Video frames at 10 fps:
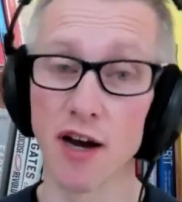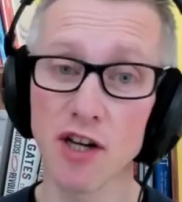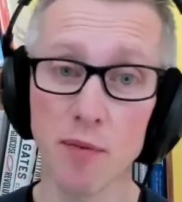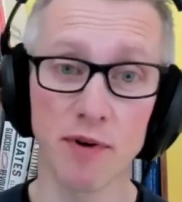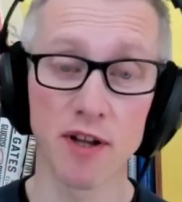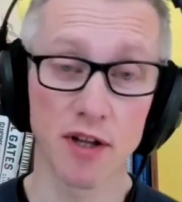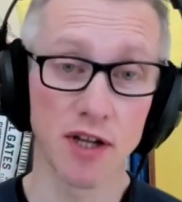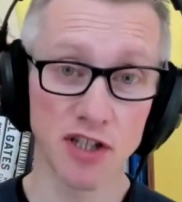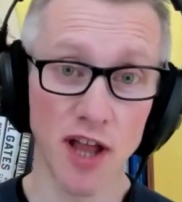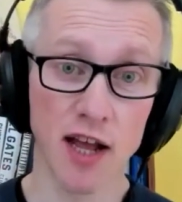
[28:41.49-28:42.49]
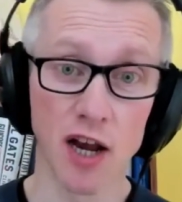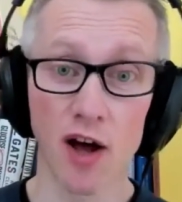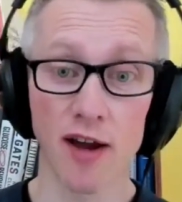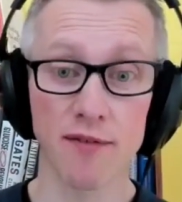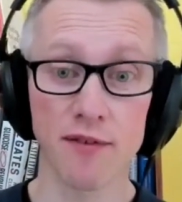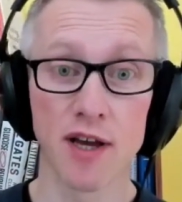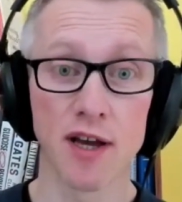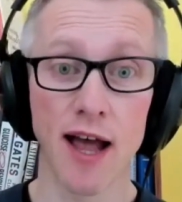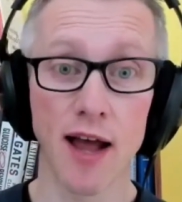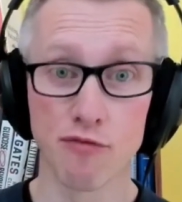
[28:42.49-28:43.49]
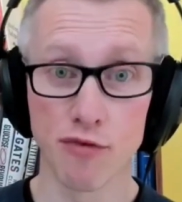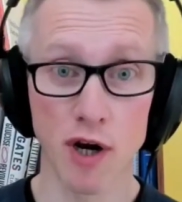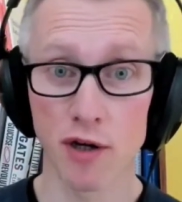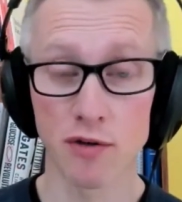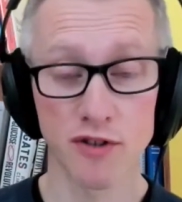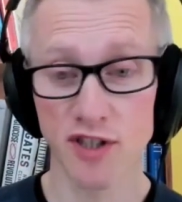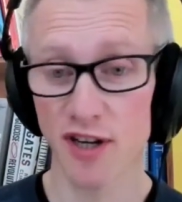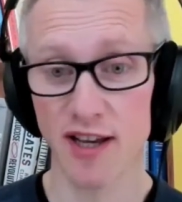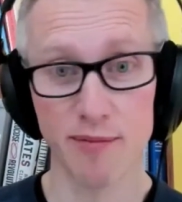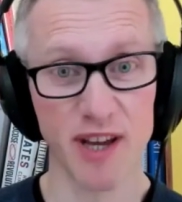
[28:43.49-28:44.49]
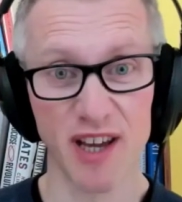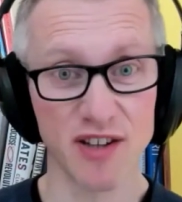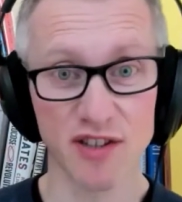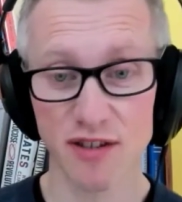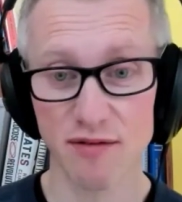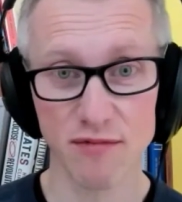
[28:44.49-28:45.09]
no, a couple, stay alive, row, sleep, eat.